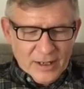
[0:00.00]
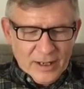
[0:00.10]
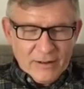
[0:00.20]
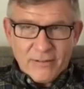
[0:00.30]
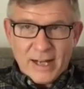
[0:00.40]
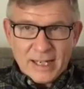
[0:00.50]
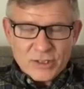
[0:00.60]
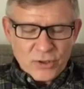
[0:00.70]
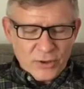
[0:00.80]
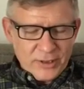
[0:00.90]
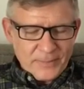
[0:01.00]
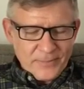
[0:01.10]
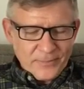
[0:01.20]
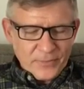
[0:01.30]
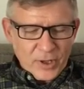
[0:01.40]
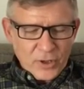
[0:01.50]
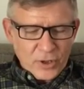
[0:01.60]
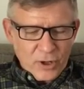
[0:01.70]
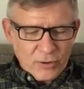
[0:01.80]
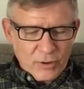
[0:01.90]
Factoid:
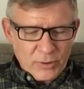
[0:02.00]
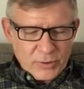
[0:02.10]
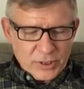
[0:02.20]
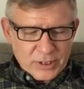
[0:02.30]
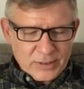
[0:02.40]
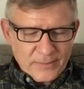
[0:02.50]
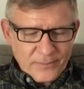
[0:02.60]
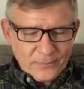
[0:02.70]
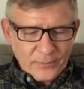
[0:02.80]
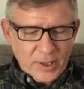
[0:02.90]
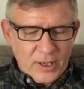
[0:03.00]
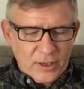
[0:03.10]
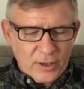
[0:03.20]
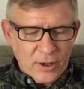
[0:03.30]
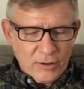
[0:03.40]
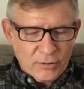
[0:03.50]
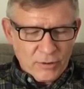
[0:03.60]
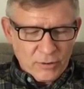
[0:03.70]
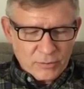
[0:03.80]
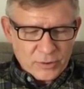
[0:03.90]
cockroaches. A
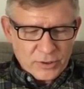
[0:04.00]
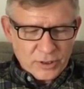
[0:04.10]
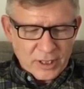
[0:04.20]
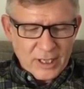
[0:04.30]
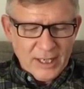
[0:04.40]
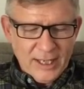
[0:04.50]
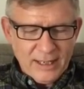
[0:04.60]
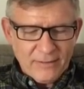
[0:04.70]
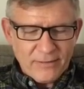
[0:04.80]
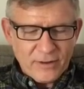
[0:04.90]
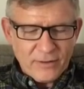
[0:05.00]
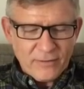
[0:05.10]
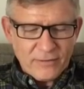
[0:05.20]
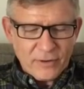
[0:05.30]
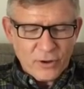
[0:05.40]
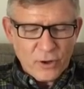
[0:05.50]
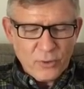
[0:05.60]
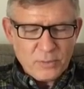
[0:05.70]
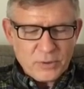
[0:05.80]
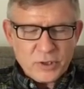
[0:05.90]
cockroach can live for
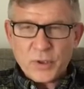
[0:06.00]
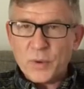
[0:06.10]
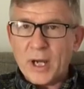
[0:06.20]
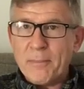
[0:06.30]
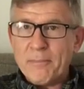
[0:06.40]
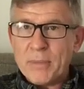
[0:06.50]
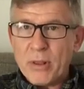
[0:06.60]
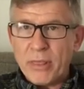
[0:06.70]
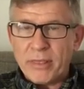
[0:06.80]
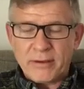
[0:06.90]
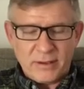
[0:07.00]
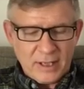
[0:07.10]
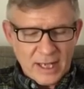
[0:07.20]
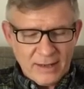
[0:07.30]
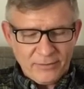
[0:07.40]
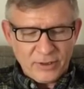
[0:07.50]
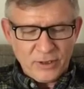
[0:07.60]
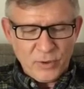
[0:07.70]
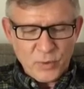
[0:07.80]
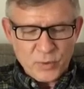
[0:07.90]
up to a month after
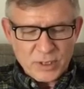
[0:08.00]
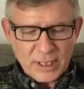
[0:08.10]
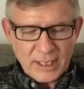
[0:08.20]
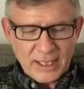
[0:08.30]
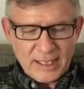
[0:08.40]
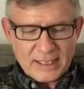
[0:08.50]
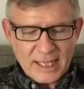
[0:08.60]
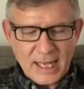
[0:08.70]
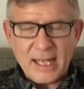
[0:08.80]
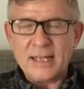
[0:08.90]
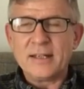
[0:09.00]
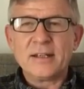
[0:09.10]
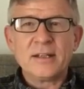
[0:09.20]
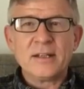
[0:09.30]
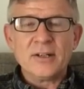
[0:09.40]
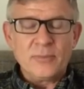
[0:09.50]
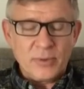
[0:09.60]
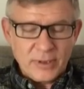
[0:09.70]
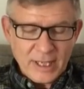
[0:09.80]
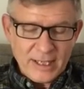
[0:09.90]
losing its head,
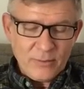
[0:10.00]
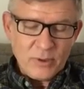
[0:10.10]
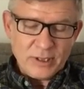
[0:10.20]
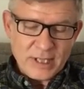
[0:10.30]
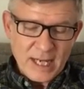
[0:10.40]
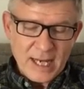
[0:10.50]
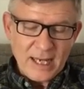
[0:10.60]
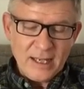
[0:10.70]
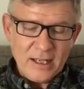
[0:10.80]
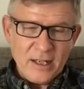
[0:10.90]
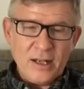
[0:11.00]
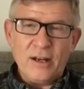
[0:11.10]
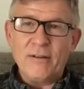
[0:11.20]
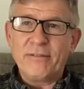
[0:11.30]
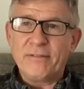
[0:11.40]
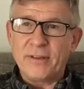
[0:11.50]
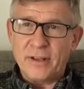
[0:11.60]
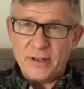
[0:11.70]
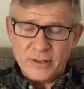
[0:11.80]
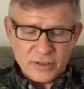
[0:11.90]
but then it will die of
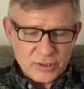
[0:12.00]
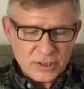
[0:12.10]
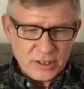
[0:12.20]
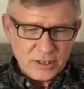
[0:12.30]
thirst.